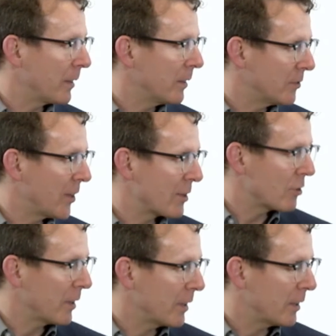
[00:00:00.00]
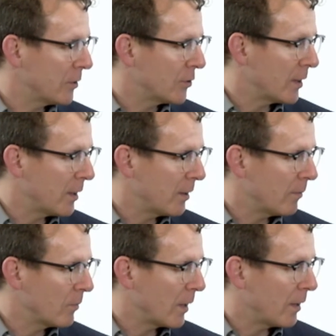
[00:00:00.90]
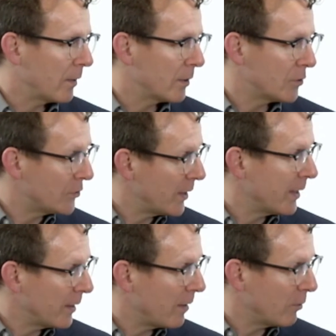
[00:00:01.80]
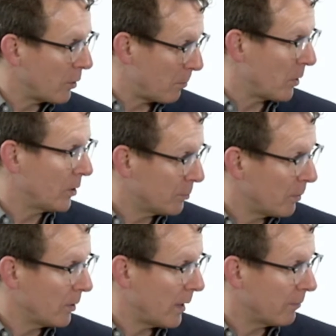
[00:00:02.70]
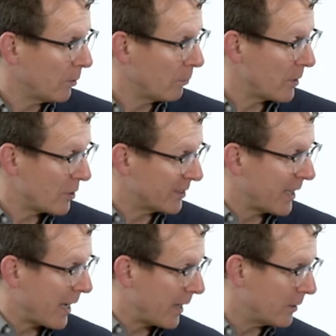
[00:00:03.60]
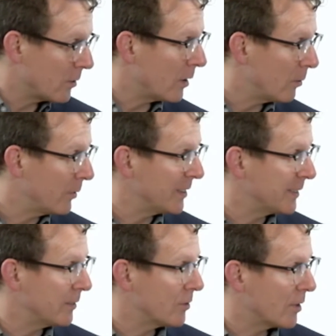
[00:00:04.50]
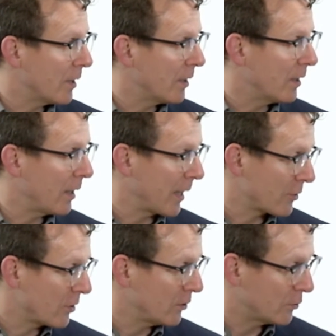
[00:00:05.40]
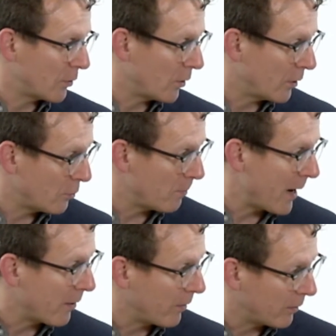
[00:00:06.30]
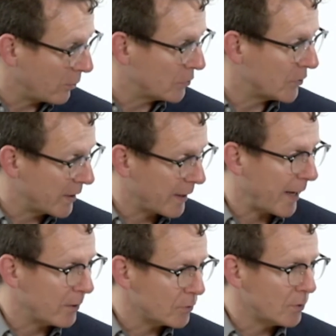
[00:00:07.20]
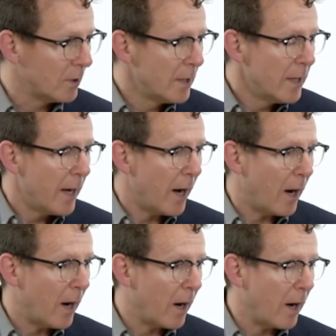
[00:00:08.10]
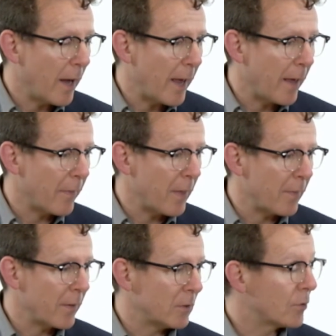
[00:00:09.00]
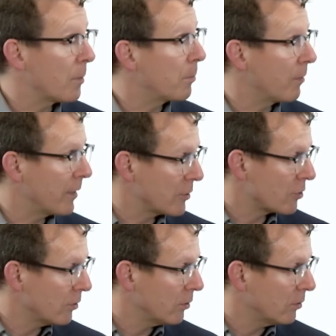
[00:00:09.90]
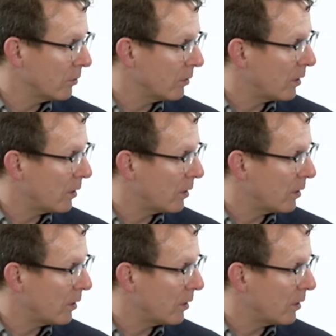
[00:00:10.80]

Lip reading: essentially. There's the city level, the municipal level, and we just had recent elections for a new mayor and a new city council. And then there's the provincial